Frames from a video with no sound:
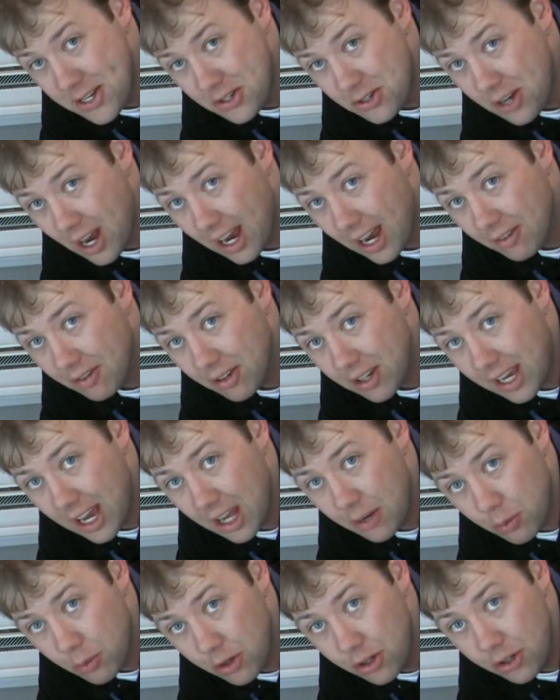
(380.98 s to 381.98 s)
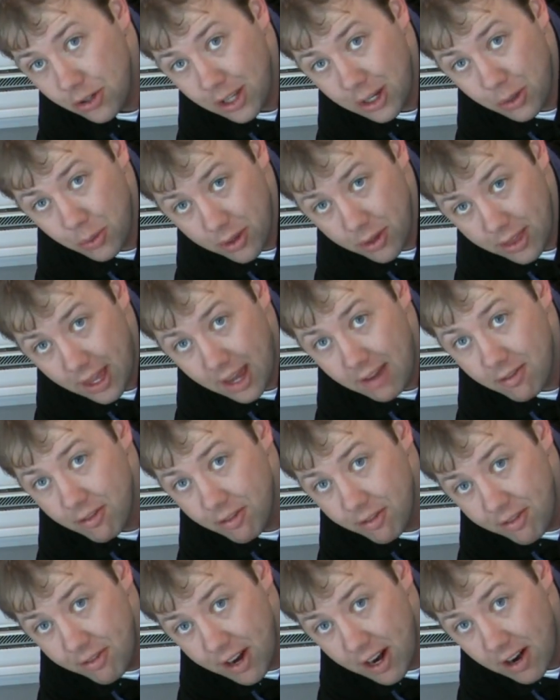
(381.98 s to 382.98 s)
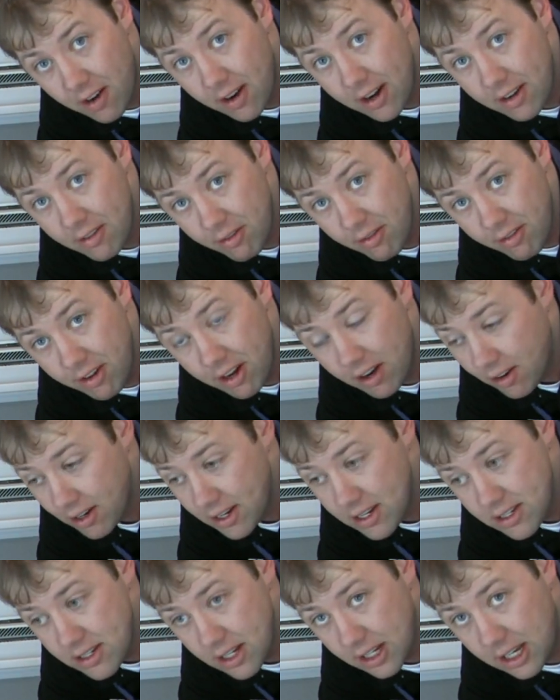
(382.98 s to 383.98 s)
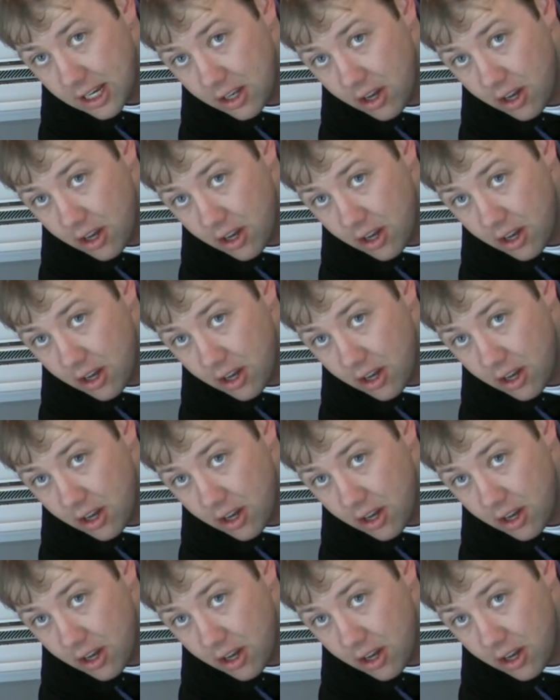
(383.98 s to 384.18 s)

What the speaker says: safe, again, we're dealing with a very, very sticky